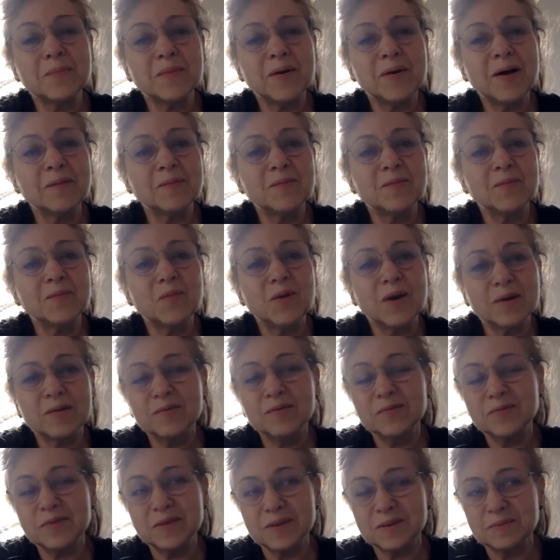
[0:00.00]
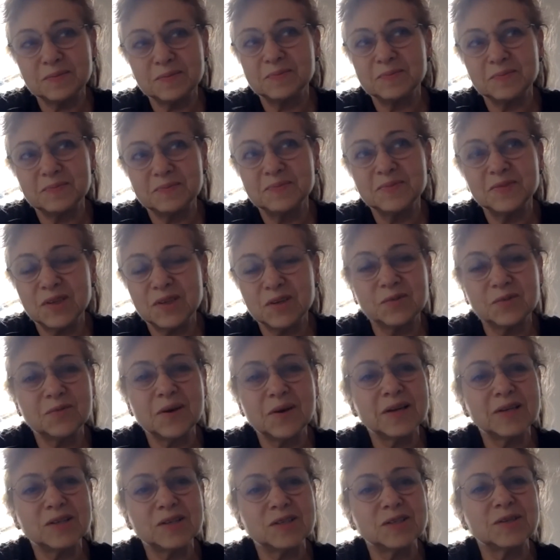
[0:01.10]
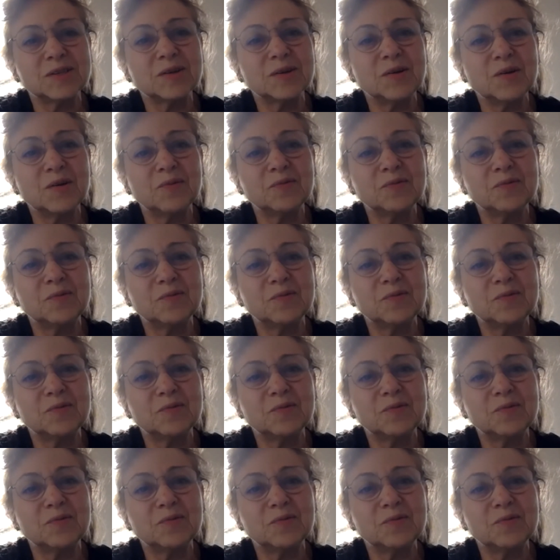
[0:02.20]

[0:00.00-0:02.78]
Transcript: I'm one of the generation of